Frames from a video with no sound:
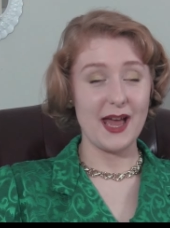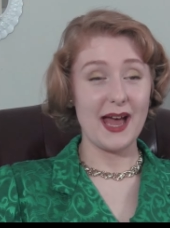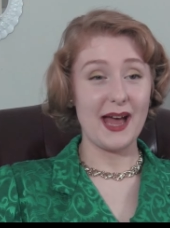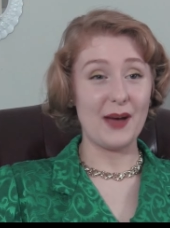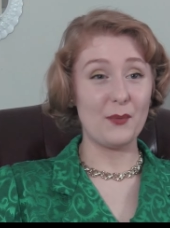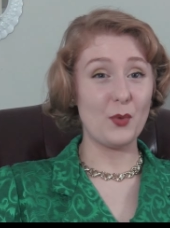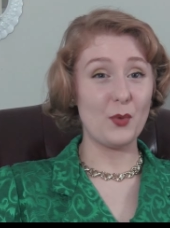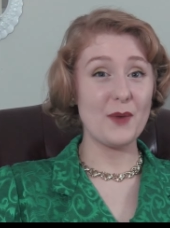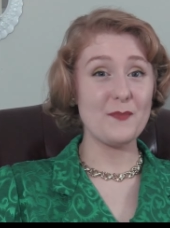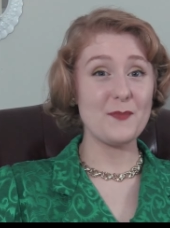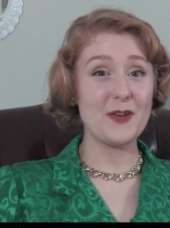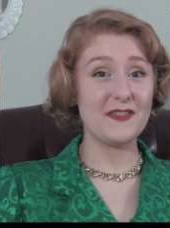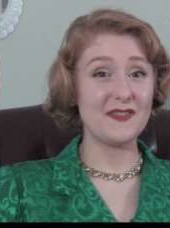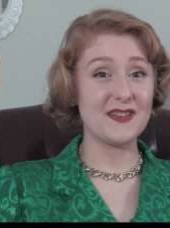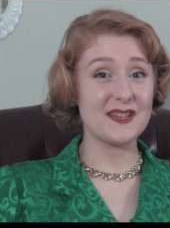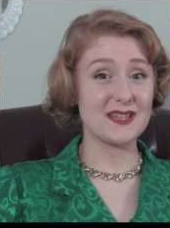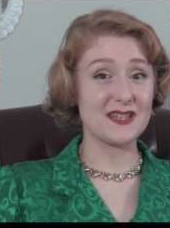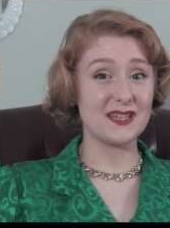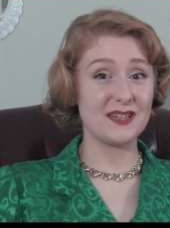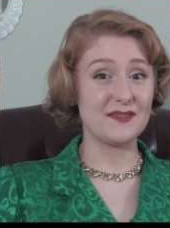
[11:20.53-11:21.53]
And what made
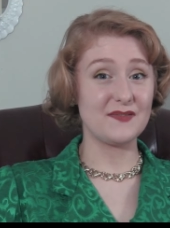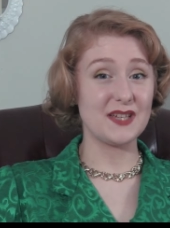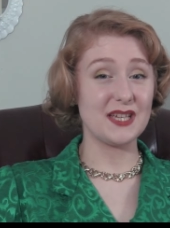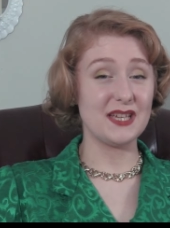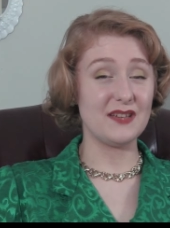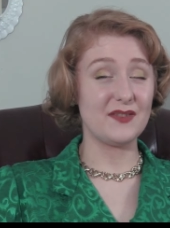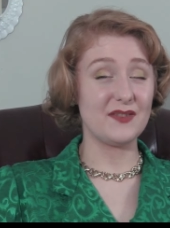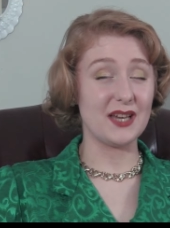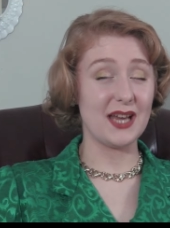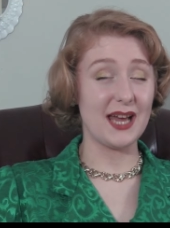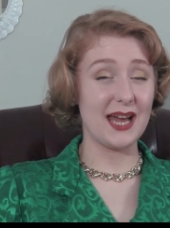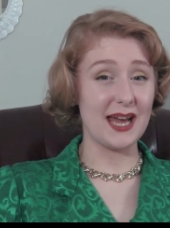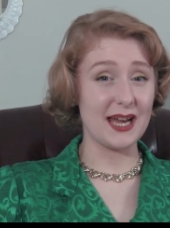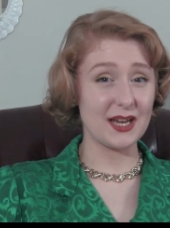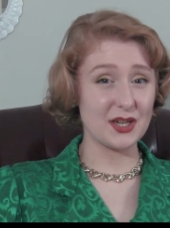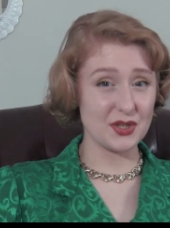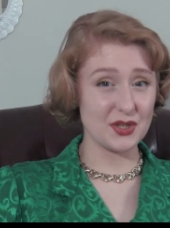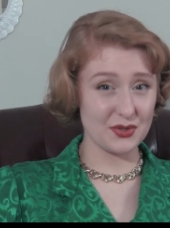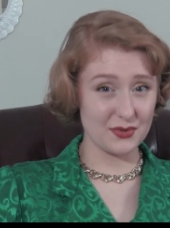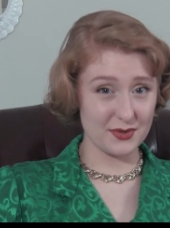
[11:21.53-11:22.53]
this gift even
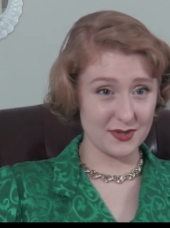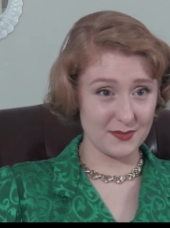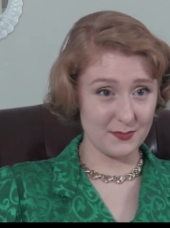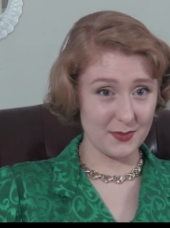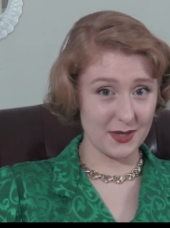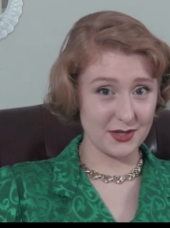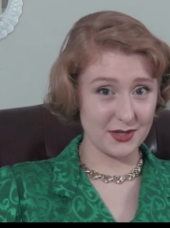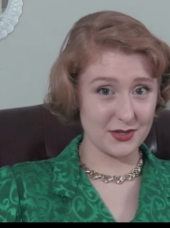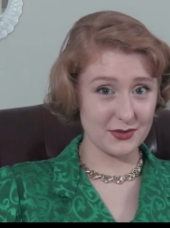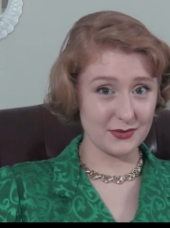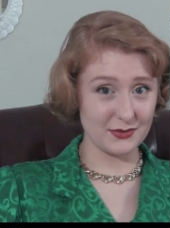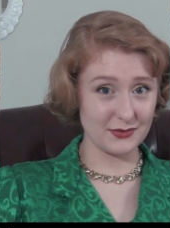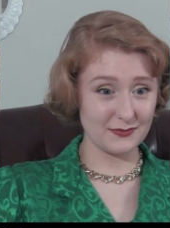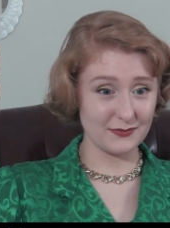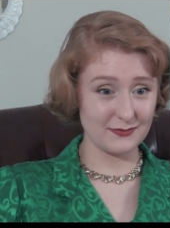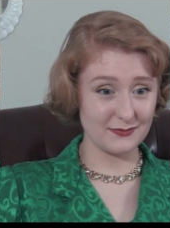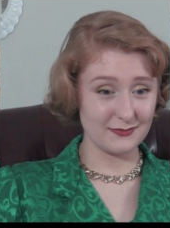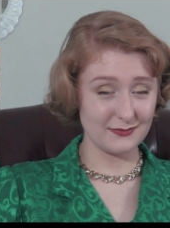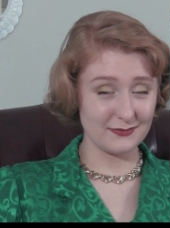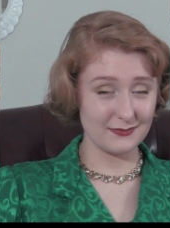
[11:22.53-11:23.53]
extra
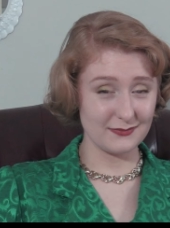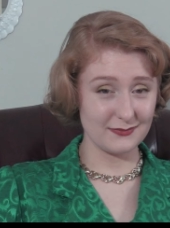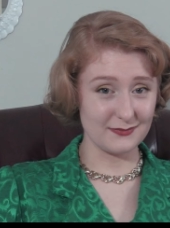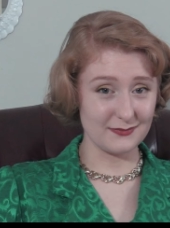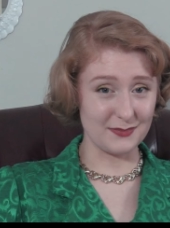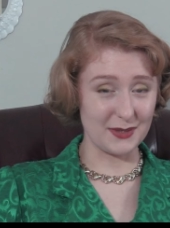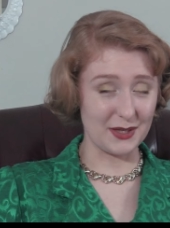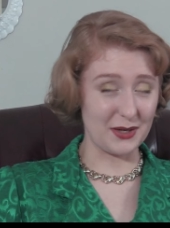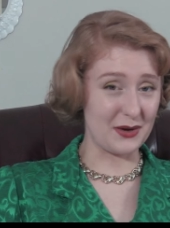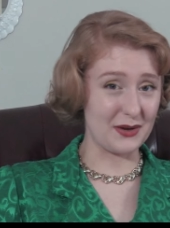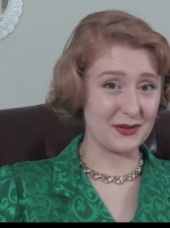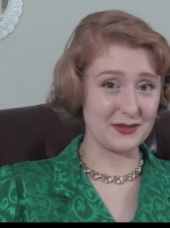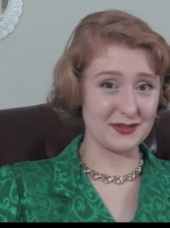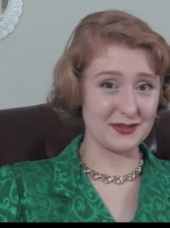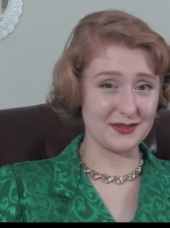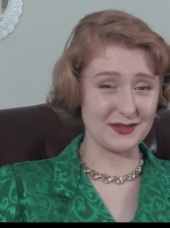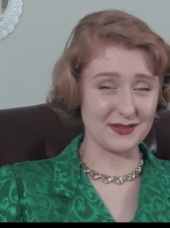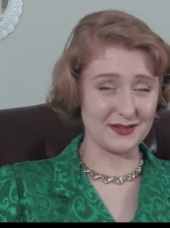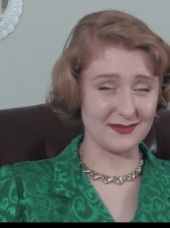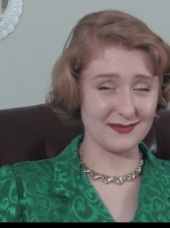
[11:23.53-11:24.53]
special, beyond
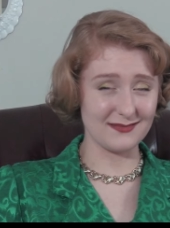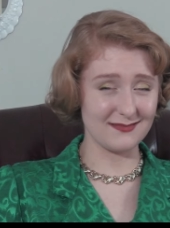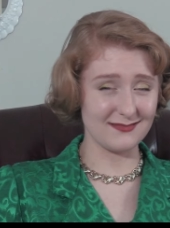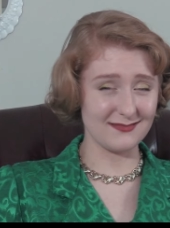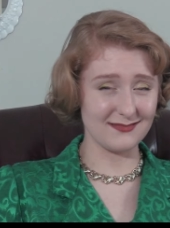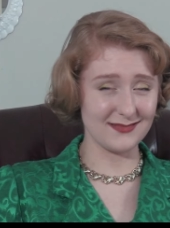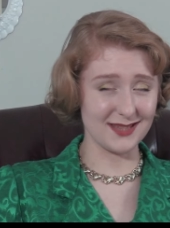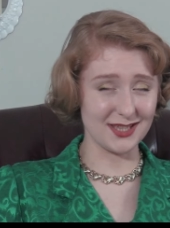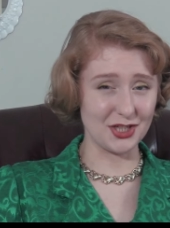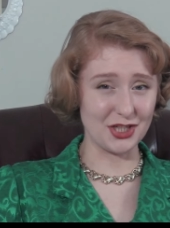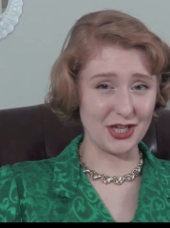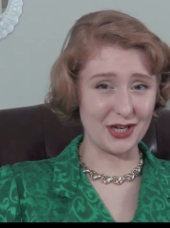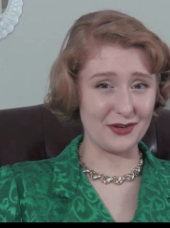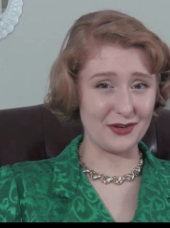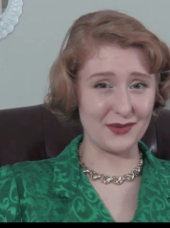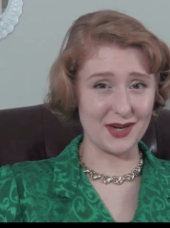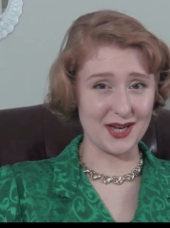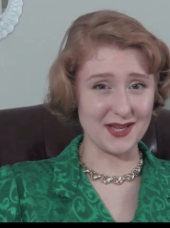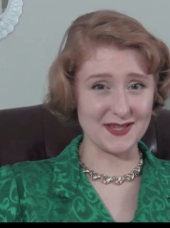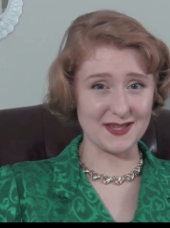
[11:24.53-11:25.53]
just the
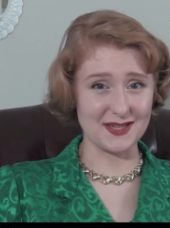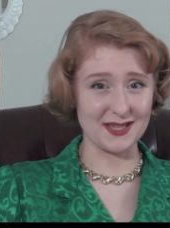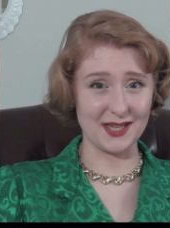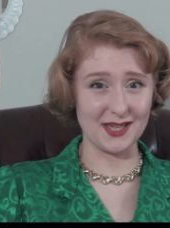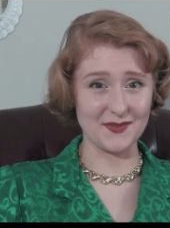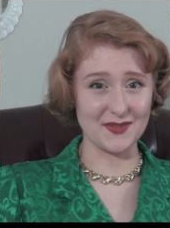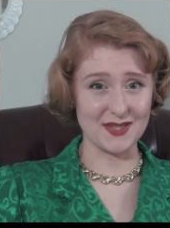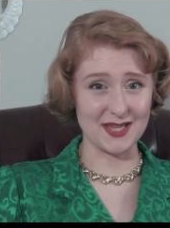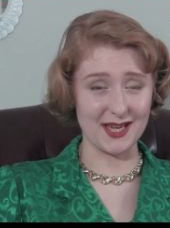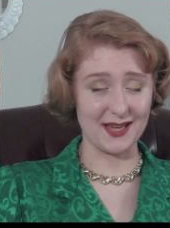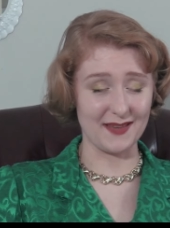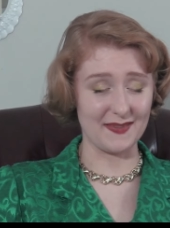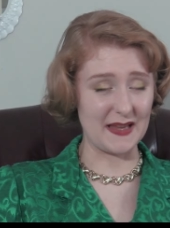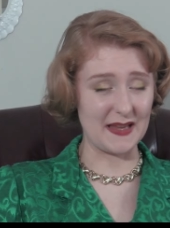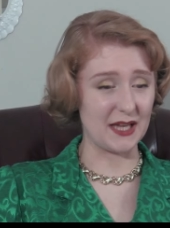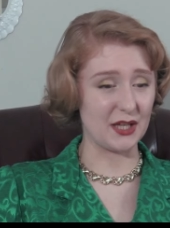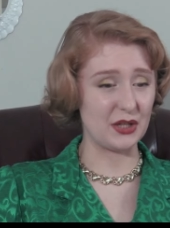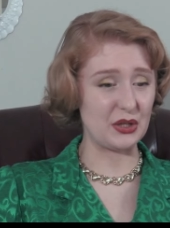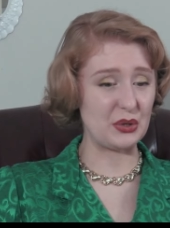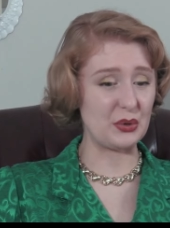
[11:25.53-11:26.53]
generosity of saying
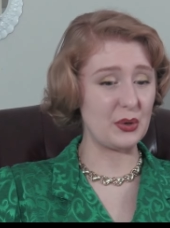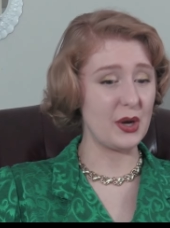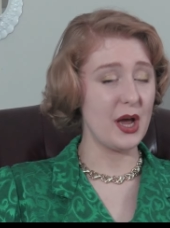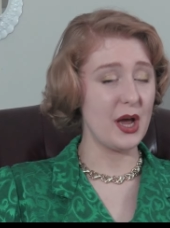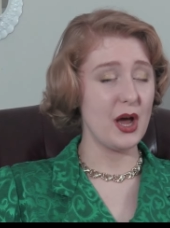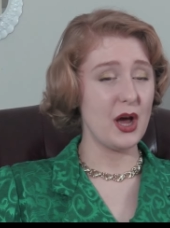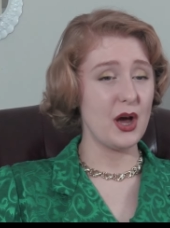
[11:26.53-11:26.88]
thank you,